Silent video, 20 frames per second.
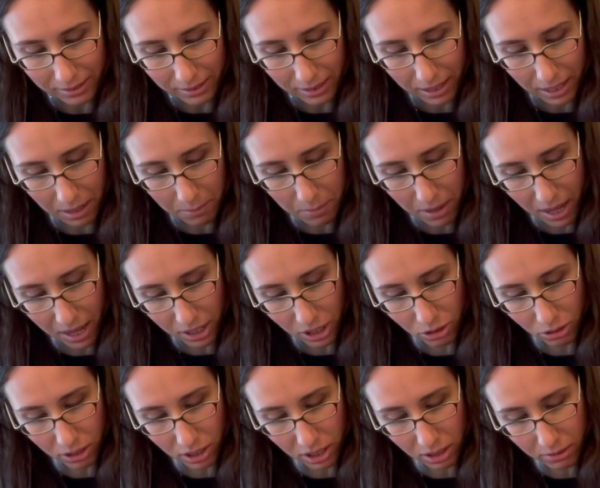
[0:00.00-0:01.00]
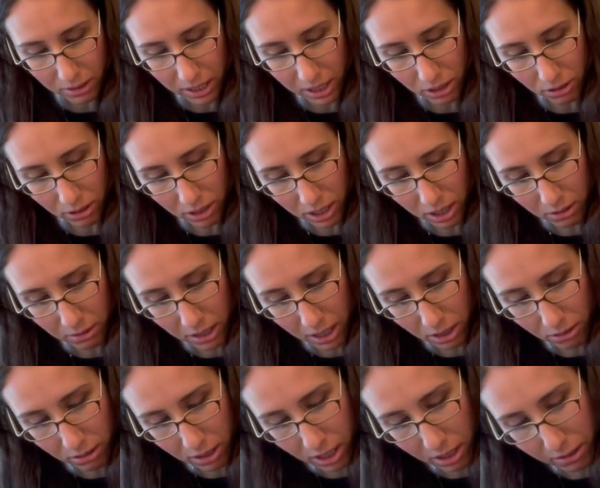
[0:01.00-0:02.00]
Come on, you can do it, you can do it, you
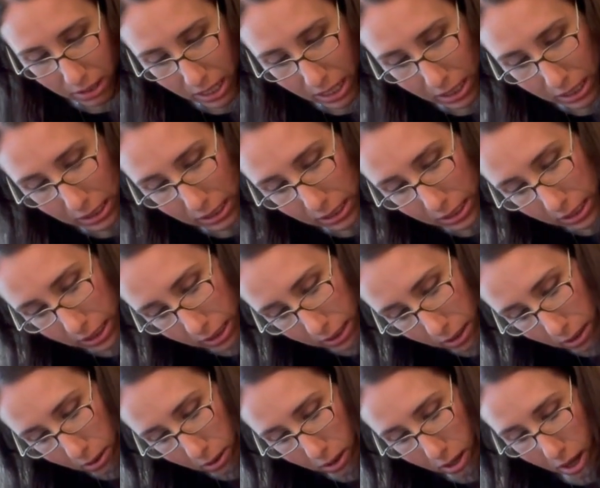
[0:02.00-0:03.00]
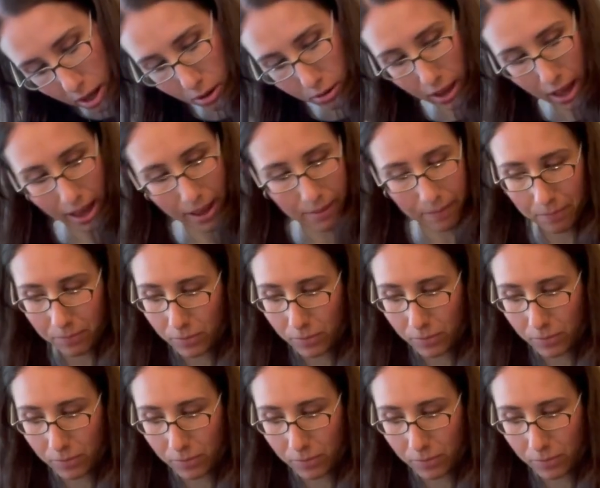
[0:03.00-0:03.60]
can do it. Okay.